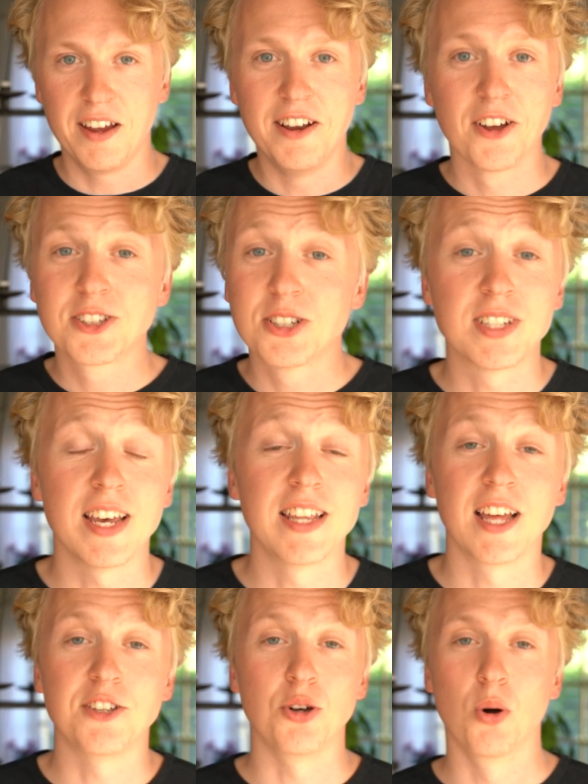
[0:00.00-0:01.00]
And not to say
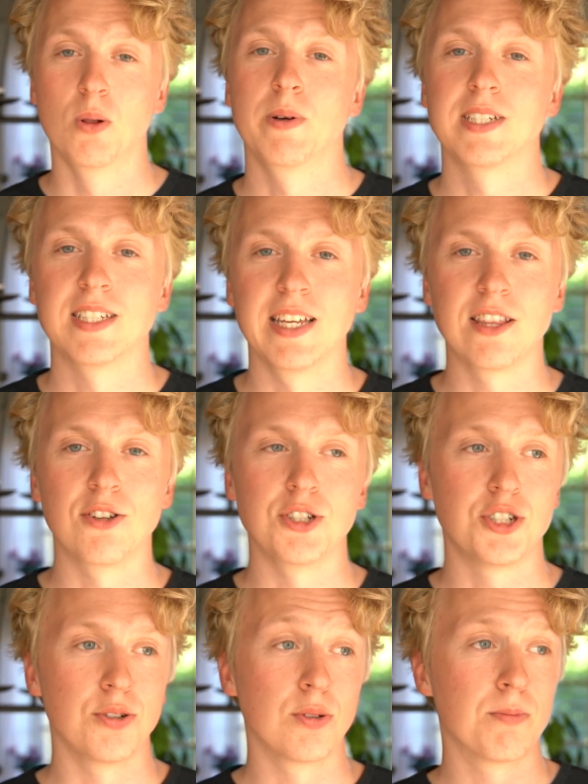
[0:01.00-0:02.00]
that you always need to
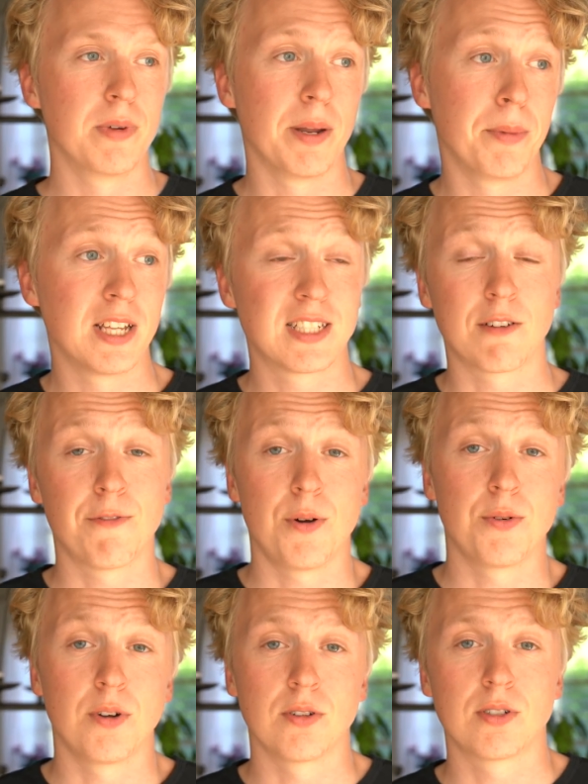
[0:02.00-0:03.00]
shoot minimalistic
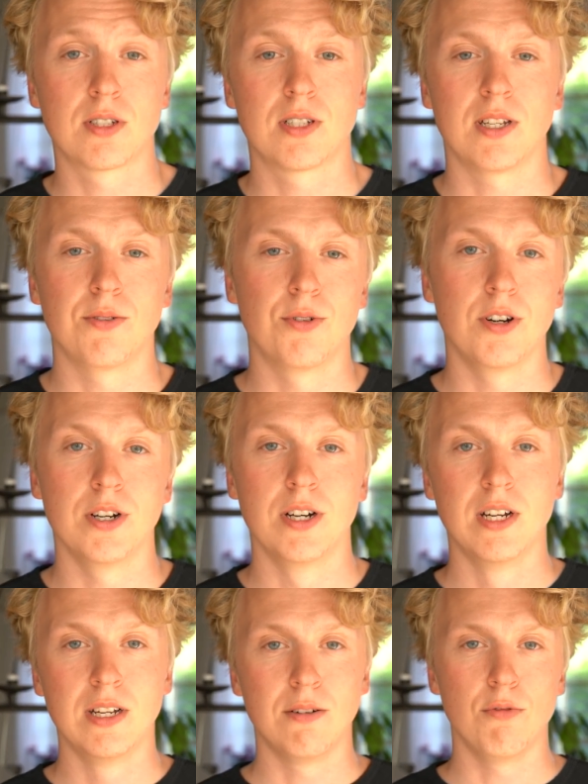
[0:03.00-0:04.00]
photos or
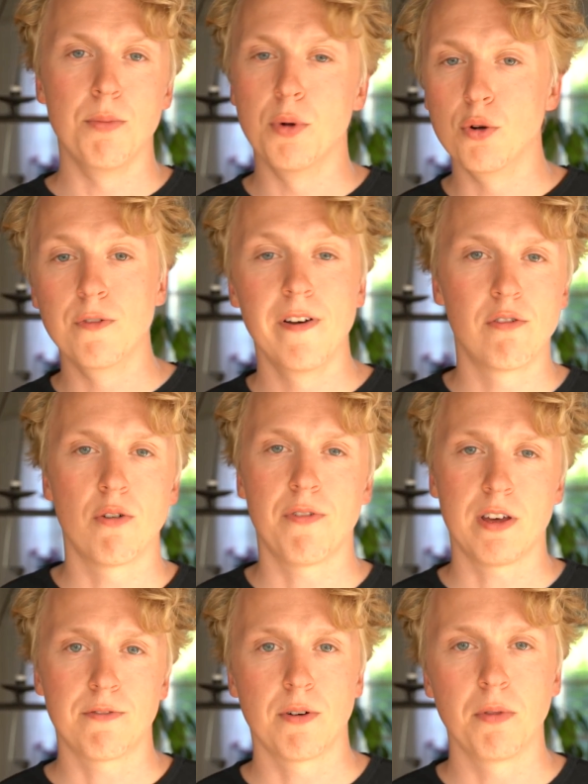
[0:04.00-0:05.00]
remove
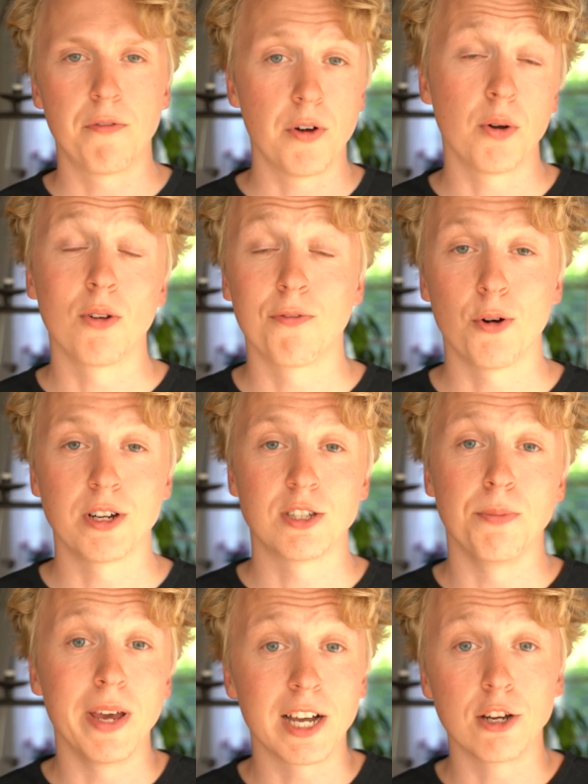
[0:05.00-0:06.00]
everything from the photo for it to
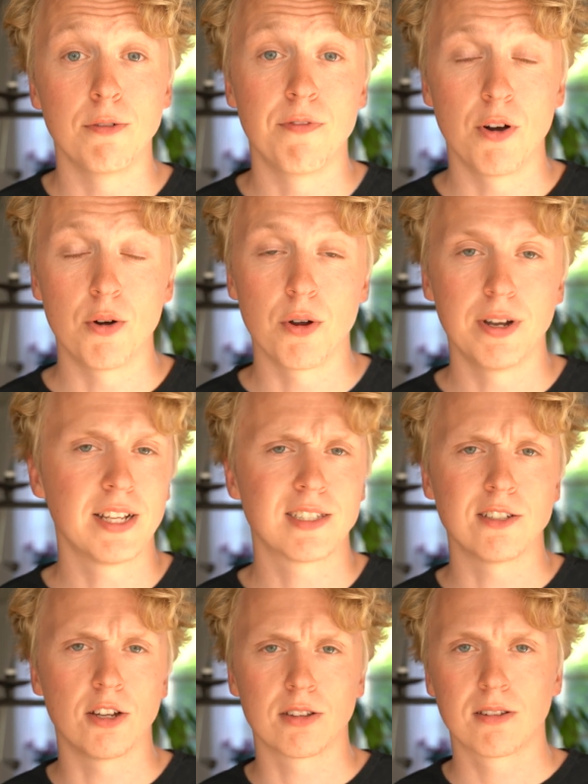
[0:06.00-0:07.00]
be a good photo.
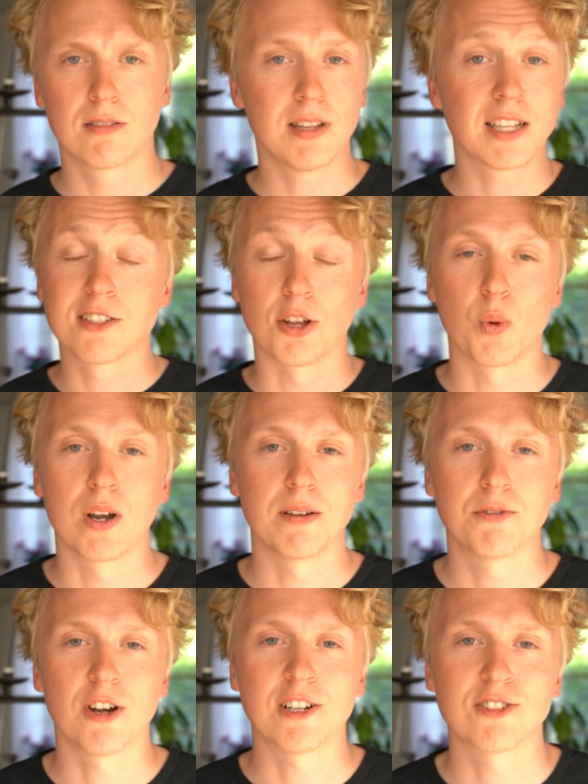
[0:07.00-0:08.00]
That's not what I'm
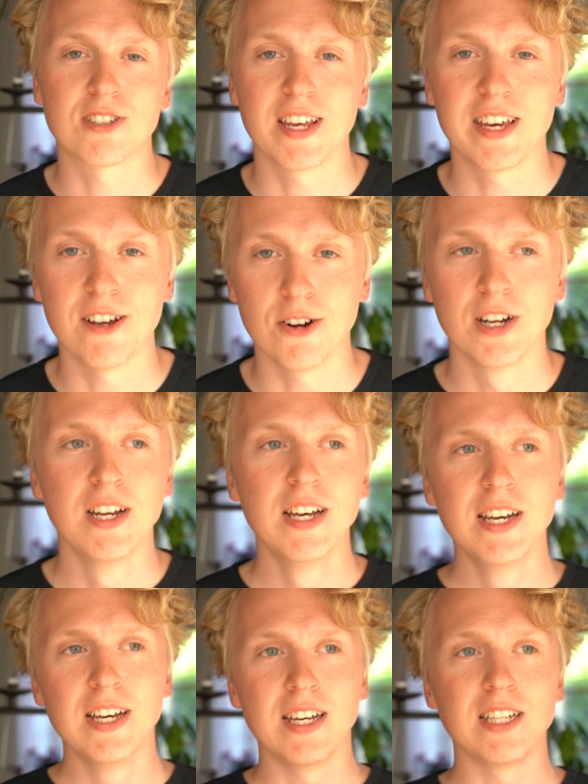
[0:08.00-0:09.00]
trying to say here.
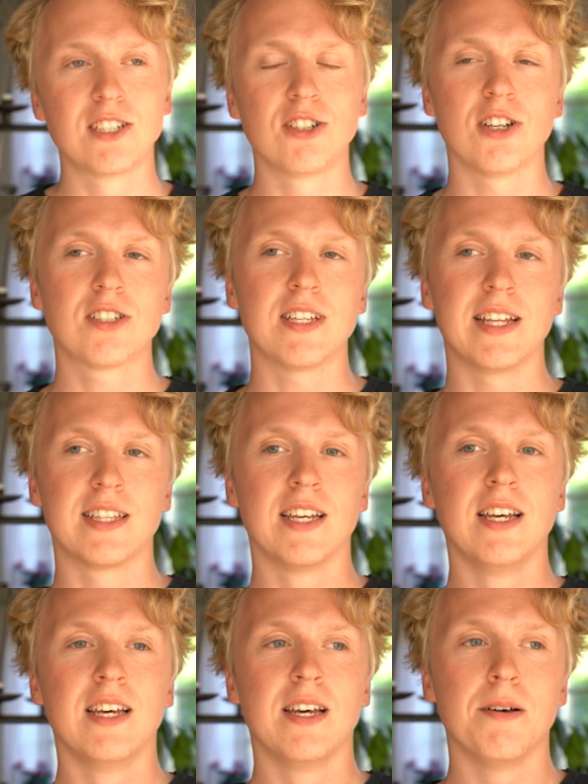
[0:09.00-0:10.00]
It's just that
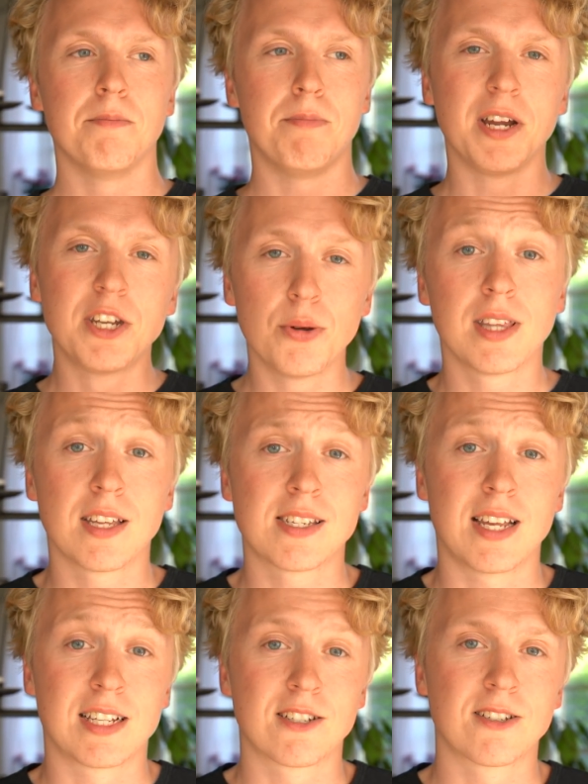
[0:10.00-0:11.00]
by doing this
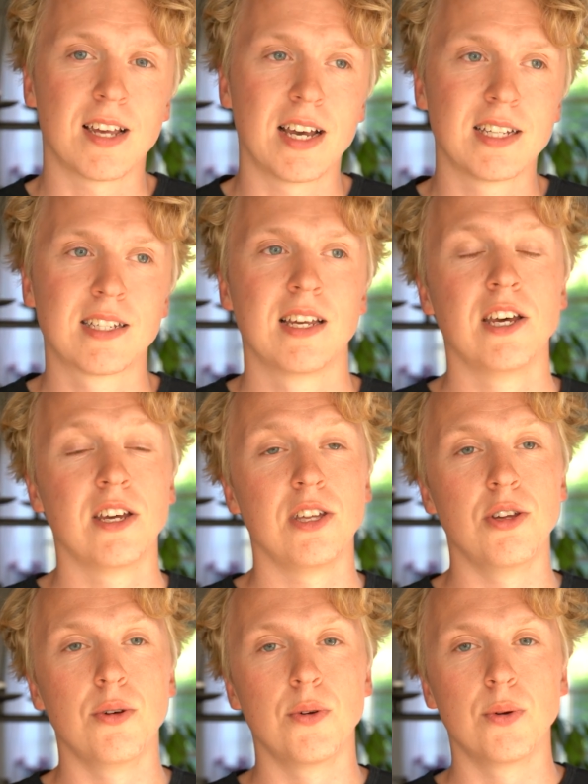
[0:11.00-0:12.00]
exercise,
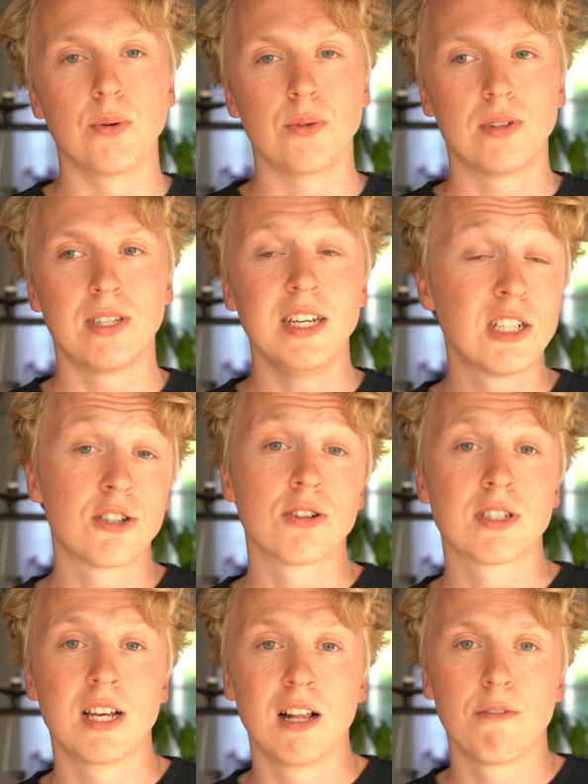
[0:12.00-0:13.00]
you teach
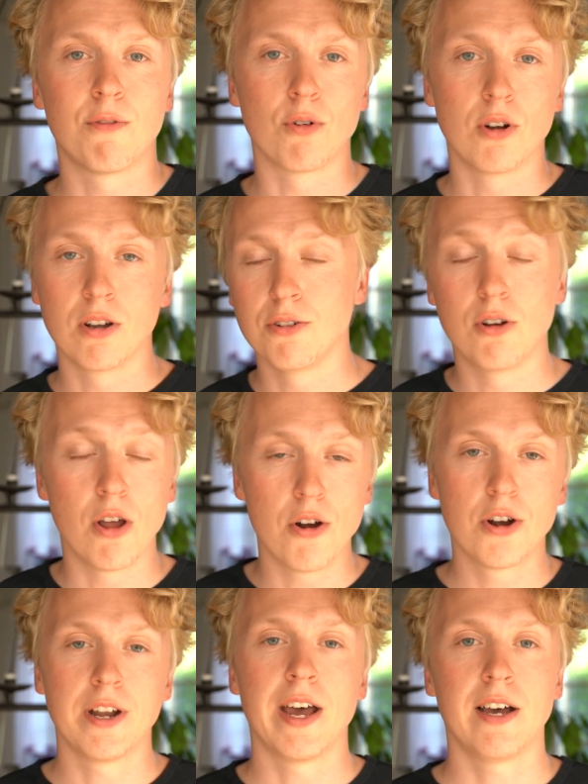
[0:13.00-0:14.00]
yourself, or you
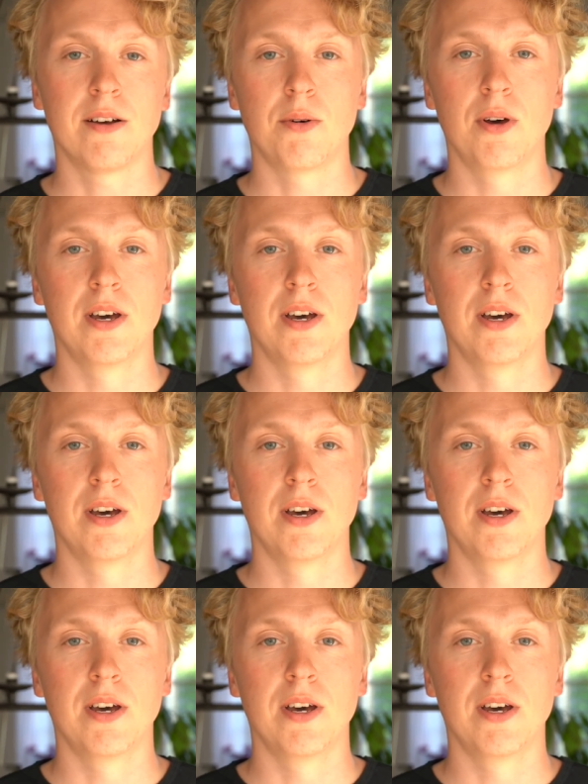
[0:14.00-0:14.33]
learn how,